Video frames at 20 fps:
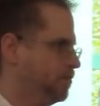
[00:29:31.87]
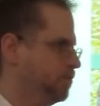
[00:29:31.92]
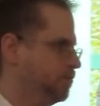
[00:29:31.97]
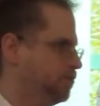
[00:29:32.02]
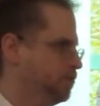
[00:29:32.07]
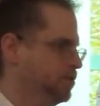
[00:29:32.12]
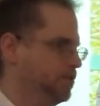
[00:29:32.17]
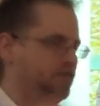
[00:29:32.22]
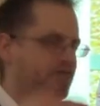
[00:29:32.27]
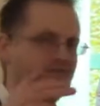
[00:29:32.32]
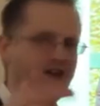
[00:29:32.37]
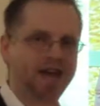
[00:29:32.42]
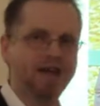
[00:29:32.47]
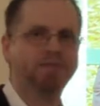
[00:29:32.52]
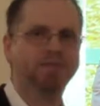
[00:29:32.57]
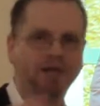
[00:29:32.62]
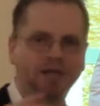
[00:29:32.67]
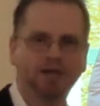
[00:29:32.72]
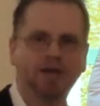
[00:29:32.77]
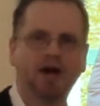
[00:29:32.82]
for the
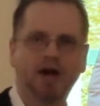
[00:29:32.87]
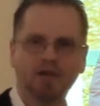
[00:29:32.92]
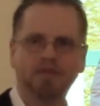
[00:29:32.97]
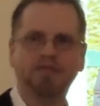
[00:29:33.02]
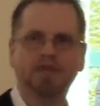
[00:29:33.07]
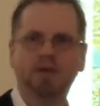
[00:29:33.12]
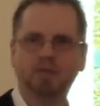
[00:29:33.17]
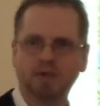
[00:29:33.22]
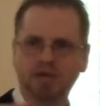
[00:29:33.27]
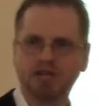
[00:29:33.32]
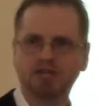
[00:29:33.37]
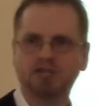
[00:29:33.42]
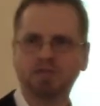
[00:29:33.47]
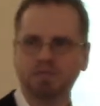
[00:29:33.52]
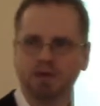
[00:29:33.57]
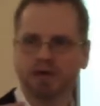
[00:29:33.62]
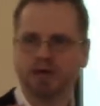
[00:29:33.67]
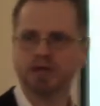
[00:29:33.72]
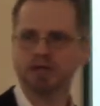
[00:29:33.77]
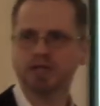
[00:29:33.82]
family love that we
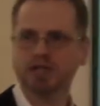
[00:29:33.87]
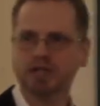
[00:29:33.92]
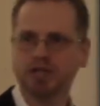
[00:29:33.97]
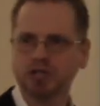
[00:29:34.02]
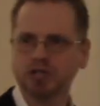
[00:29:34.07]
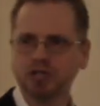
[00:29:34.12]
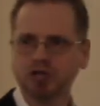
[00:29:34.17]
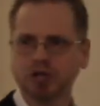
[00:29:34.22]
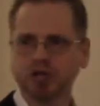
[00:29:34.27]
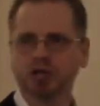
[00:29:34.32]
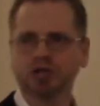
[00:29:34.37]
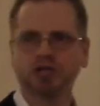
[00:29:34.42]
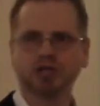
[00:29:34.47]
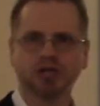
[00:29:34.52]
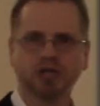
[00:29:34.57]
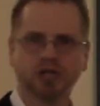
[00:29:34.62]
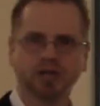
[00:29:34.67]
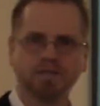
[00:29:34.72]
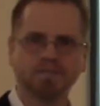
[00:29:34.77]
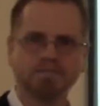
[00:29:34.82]
experience in the
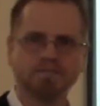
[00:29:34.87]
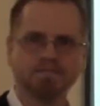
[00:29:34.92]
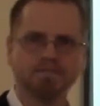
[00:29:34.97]
church.